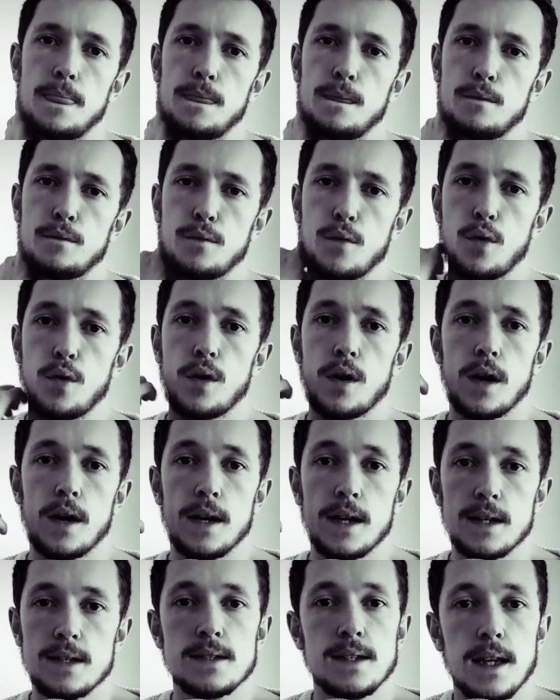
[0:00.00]
for
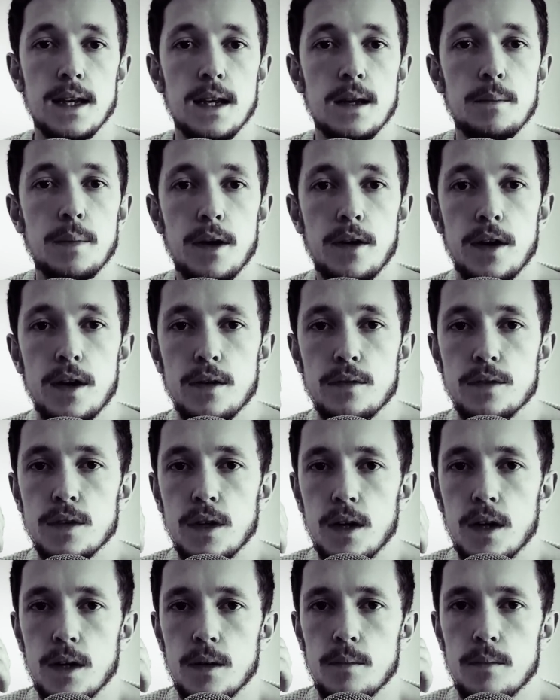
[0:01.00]
an extended period of
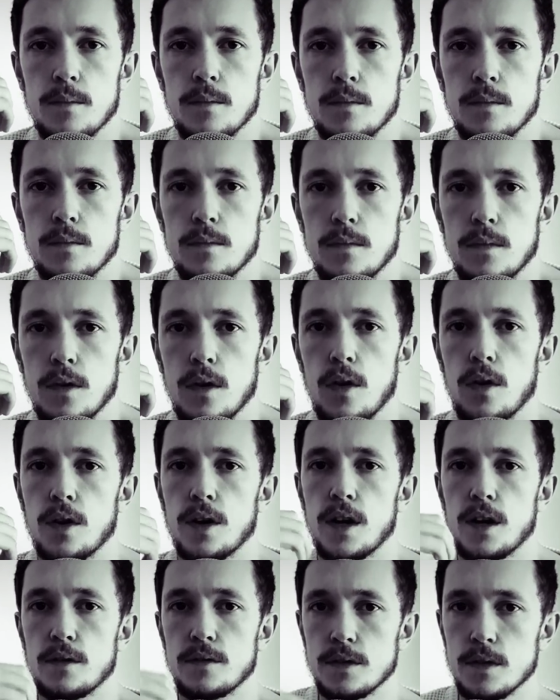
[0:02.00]
time, long
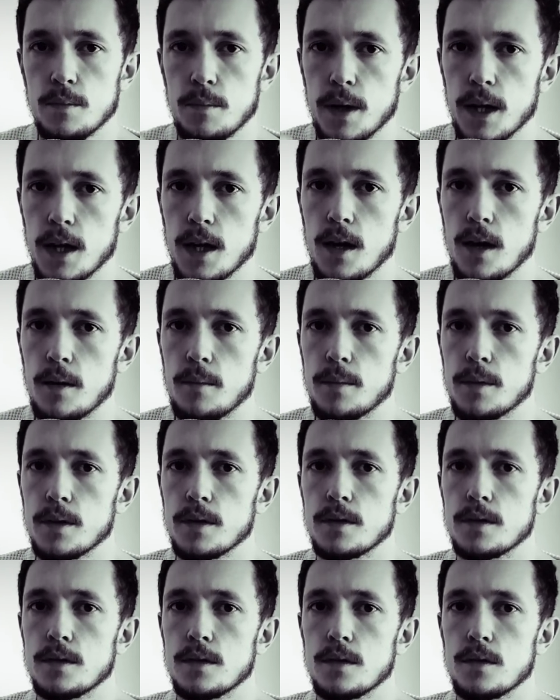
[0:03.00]
enough to pick it up
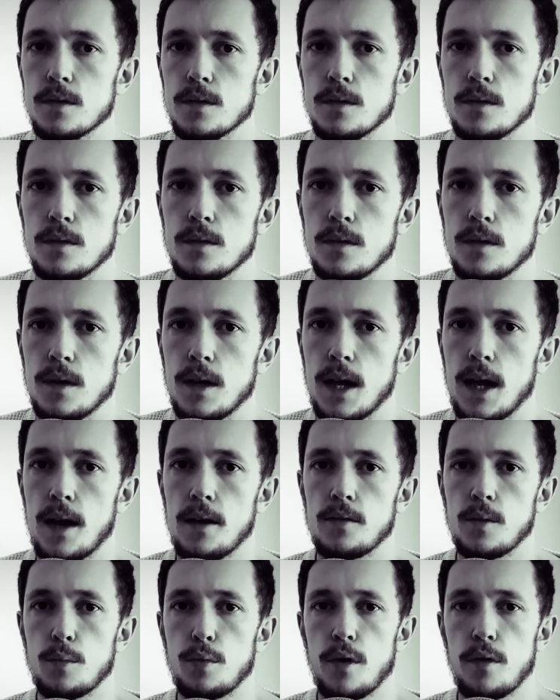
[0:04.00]
and to
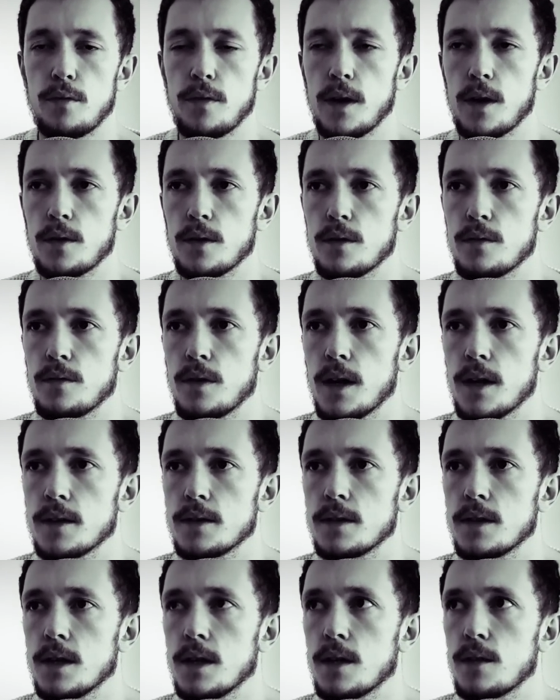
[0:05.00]
have a profound
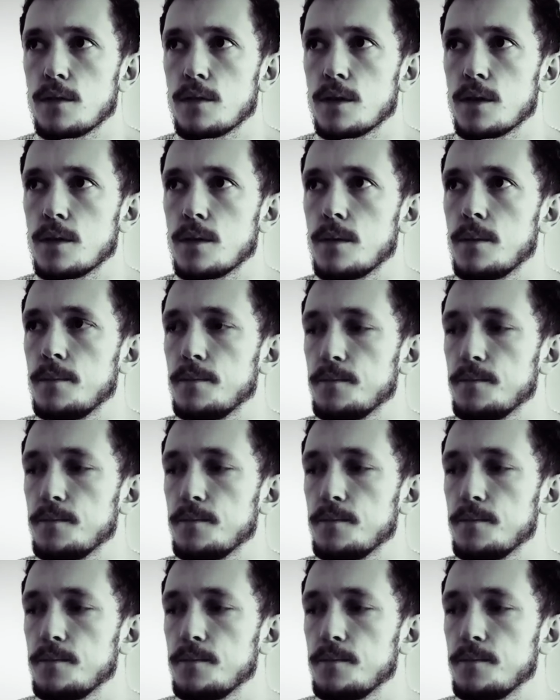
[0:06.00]
effect in a field,